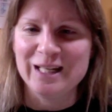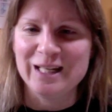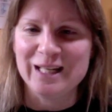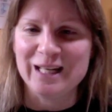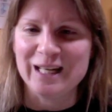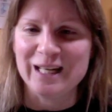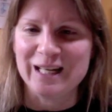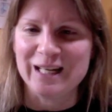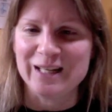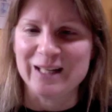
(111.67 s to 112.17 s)

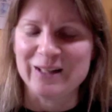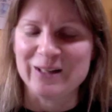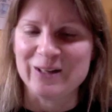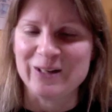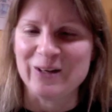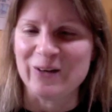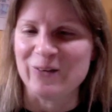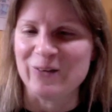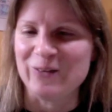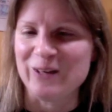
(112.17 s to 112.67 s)
And,
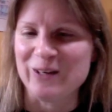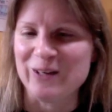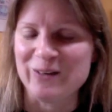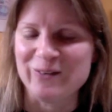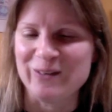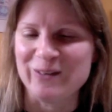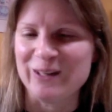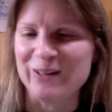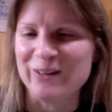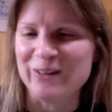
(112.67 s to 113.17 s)
we
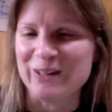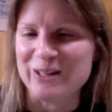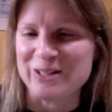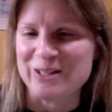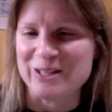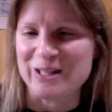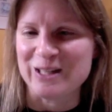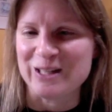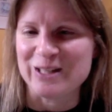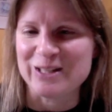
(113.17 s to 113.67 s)
knew these
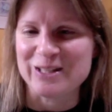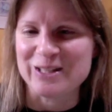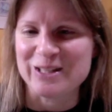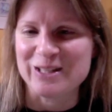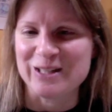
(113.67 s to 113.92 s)
things,